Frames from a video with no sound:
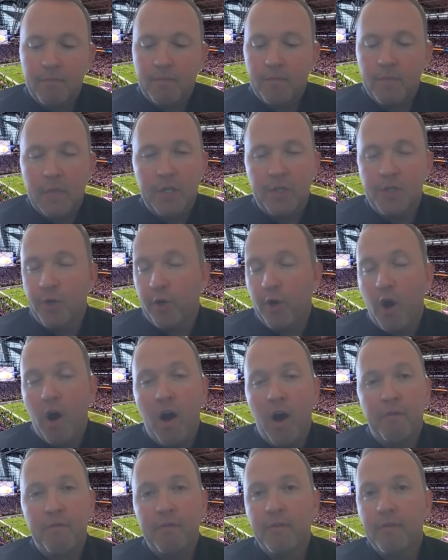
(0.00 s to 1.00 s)
it took
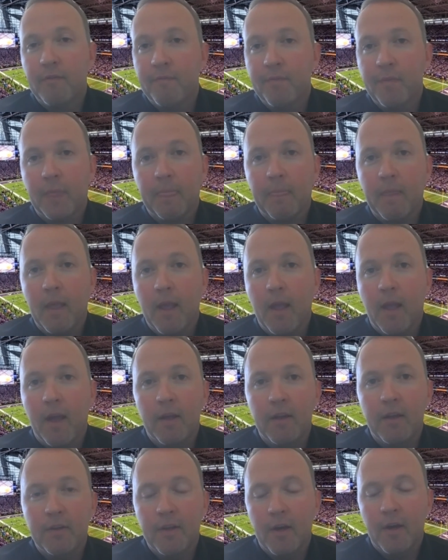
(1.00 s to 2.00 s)
off,
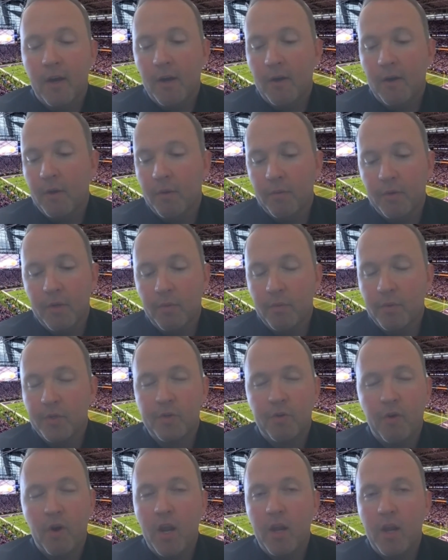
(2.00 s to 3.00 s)
and it
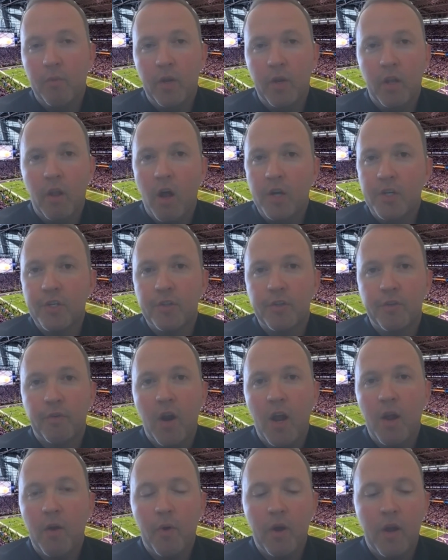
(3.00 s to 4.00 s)
was great. We launched it the
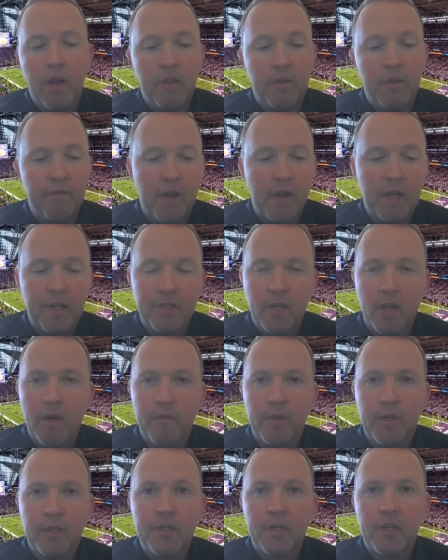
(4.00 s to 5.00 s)
right way. The fans
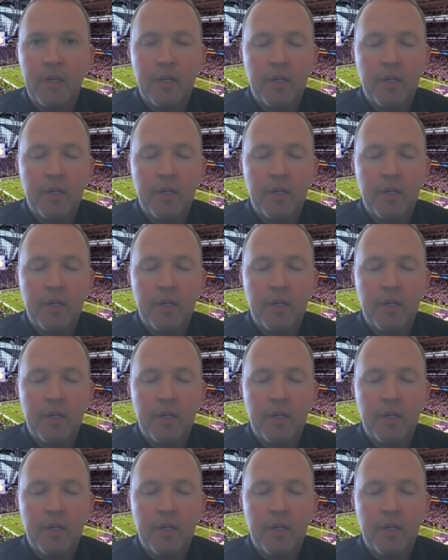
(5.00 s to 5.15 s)
love it.